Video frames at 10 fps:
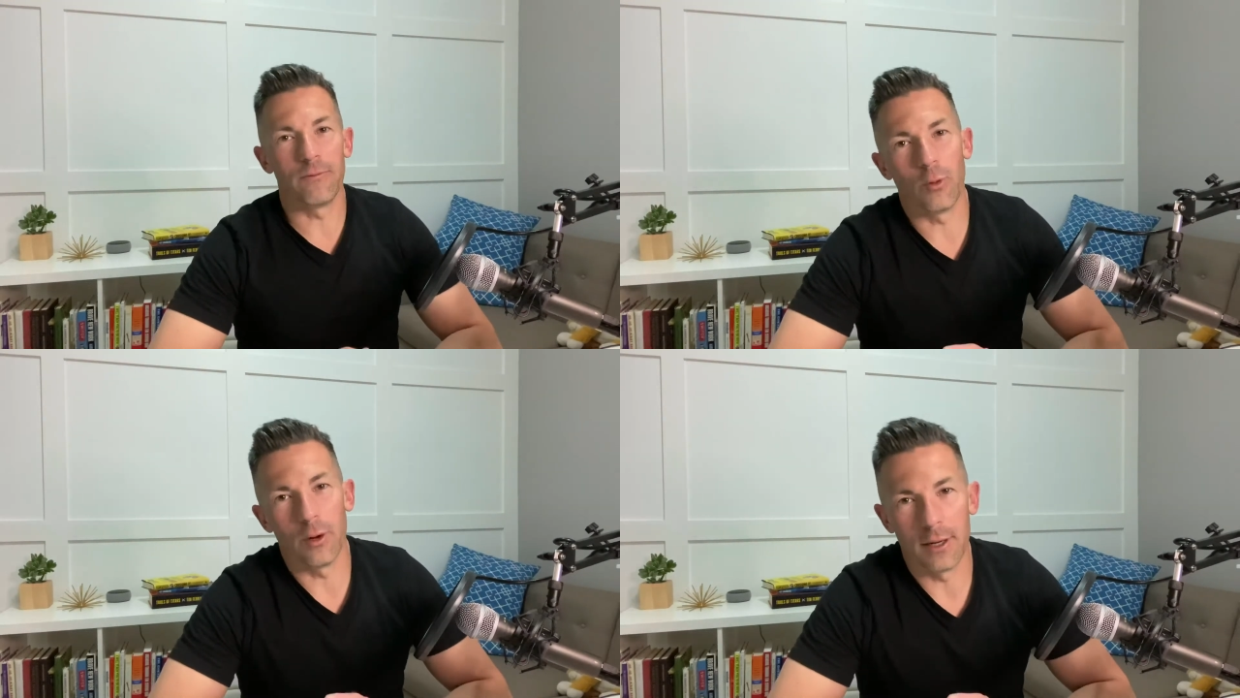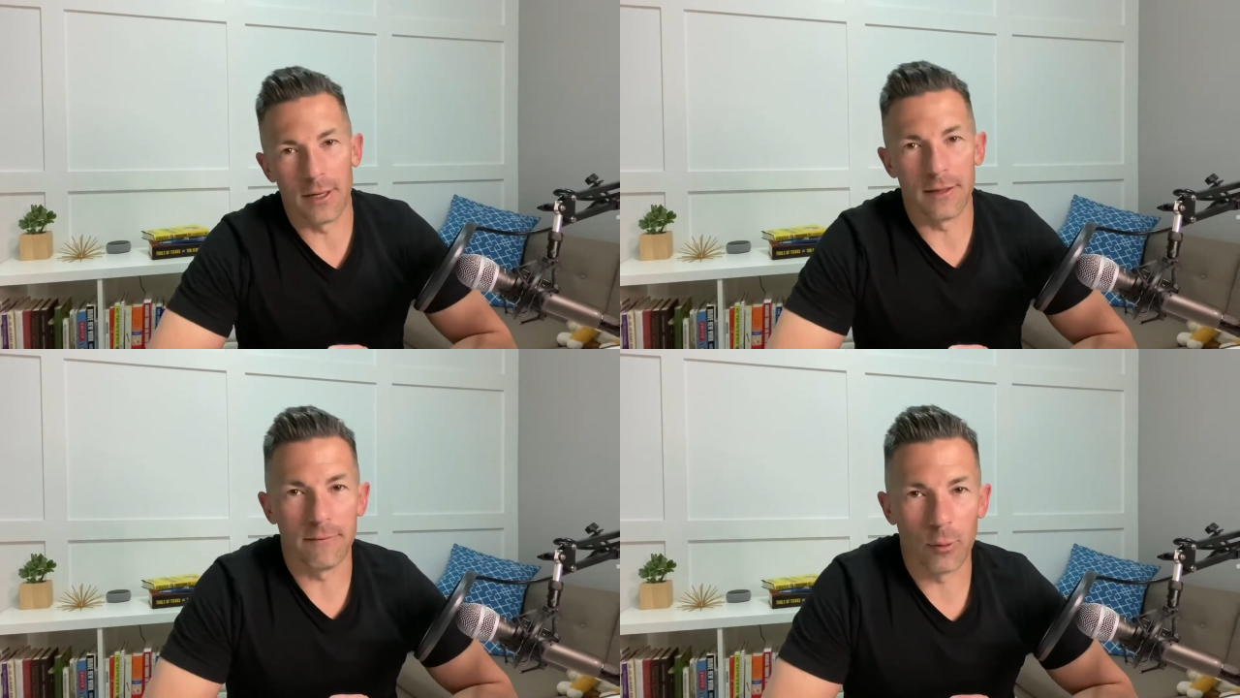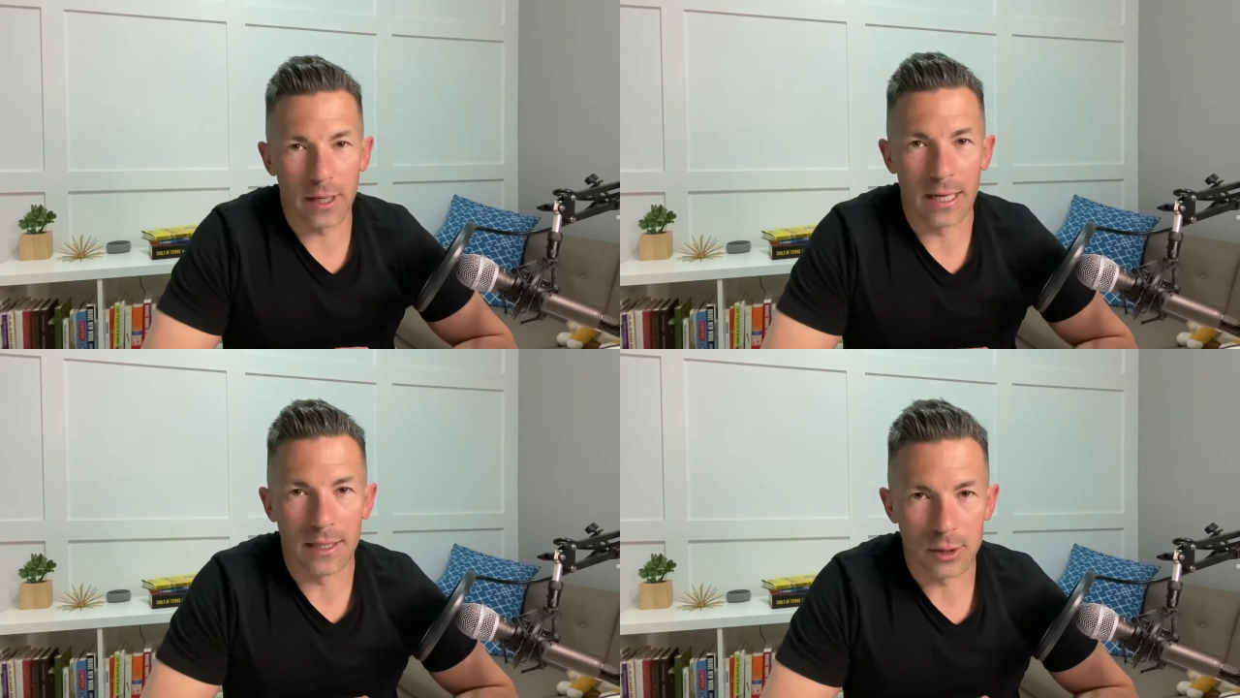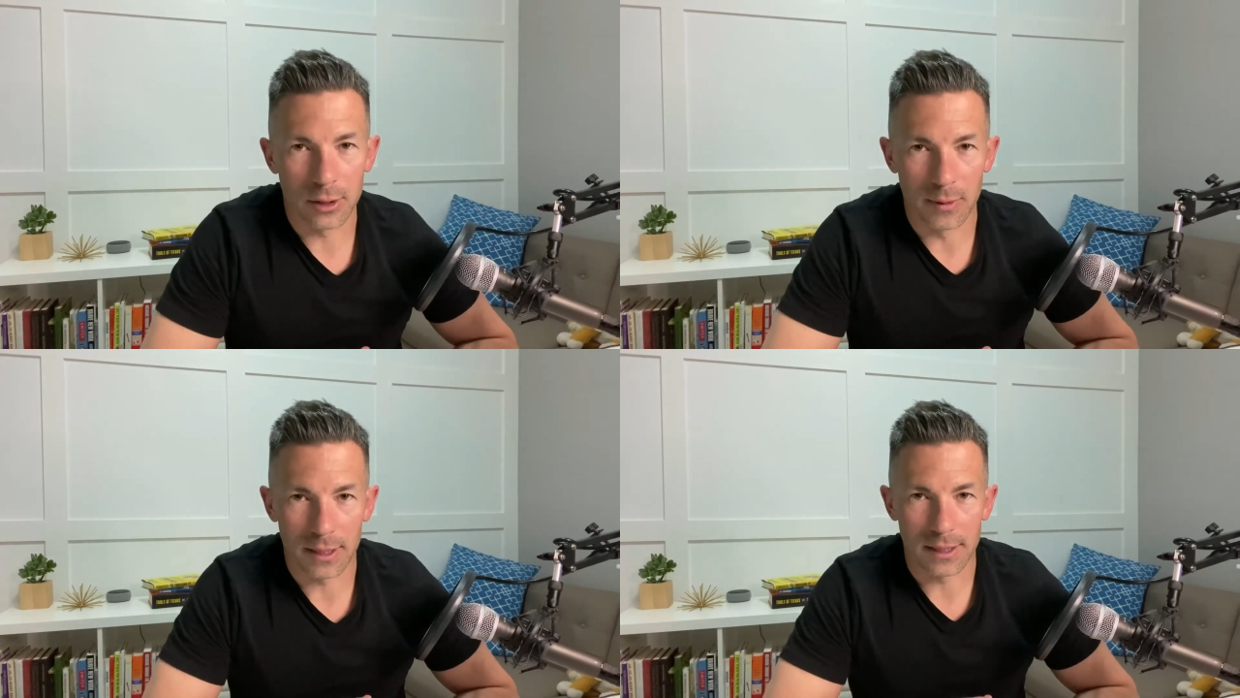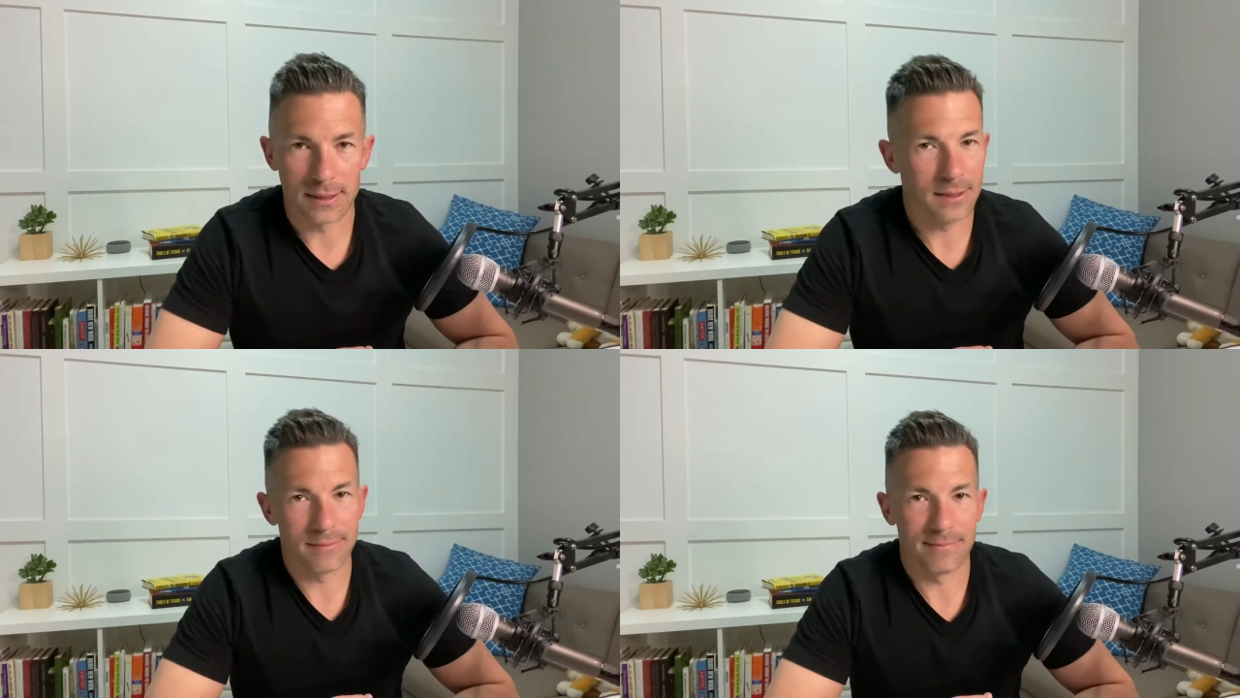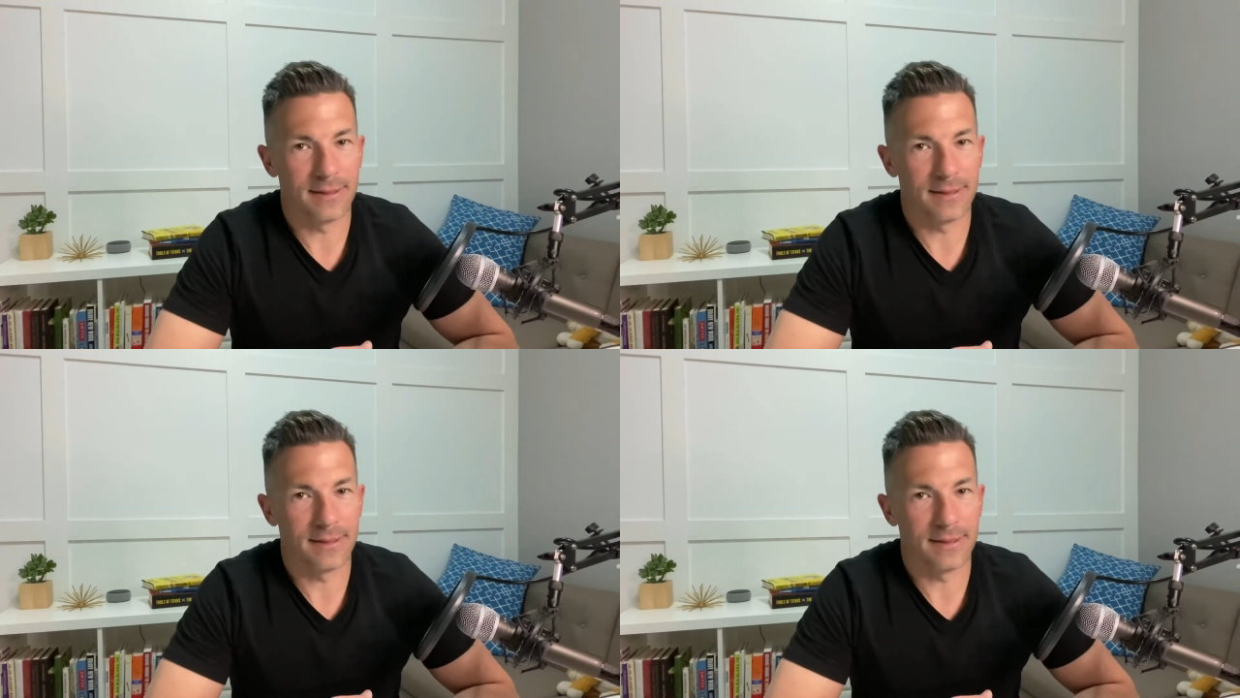for the 401k industry because